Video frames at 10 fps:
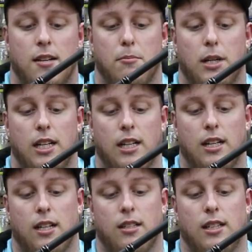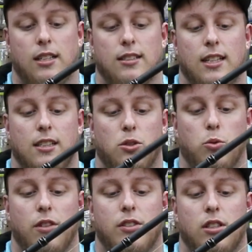but there's a
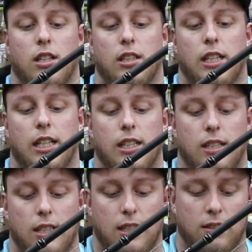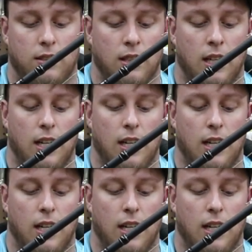swivel on the end of this,